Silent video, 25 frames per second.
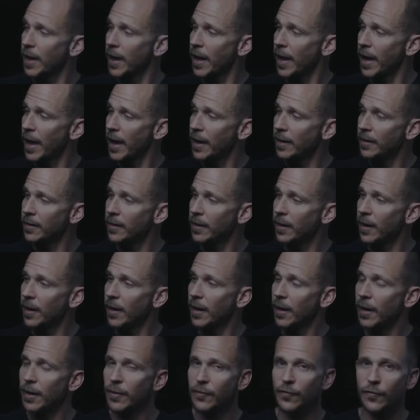and
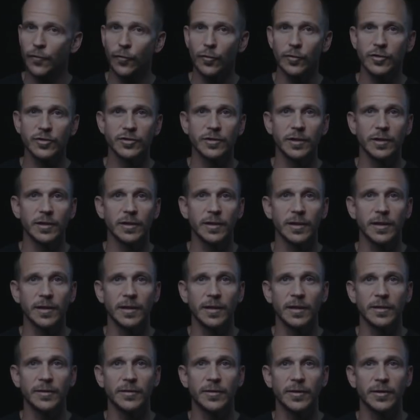unfortunately,
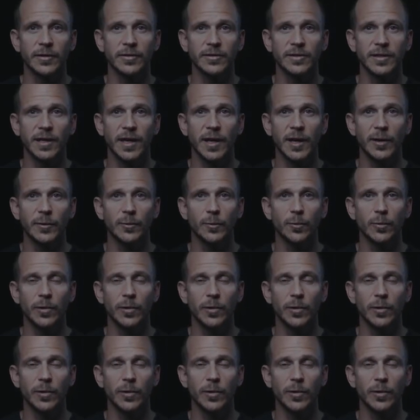it turns out